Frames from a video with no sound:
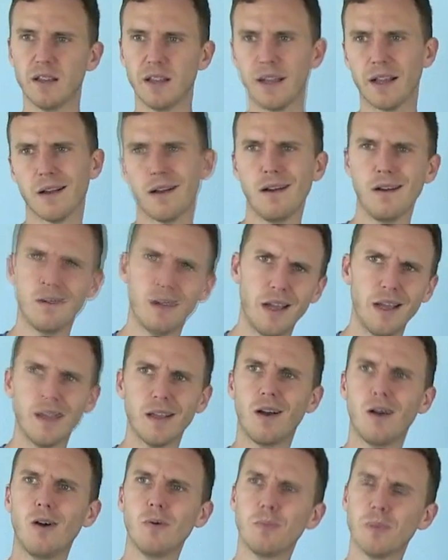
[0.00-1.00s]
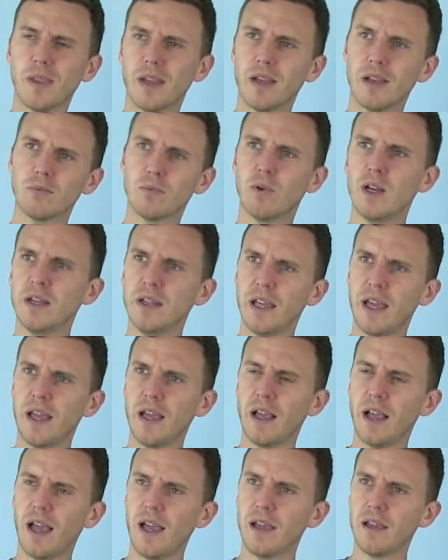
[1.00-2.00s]
like, oh, I hope that one
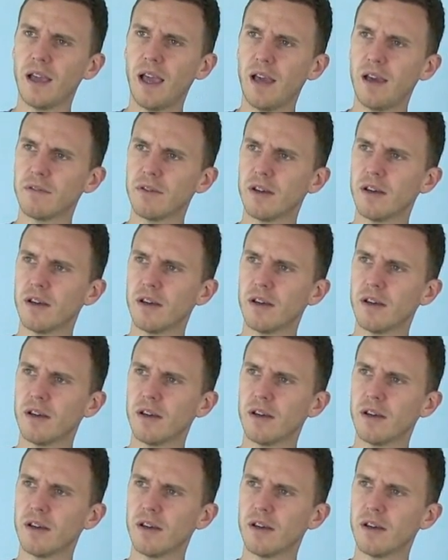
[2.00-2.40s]
day I have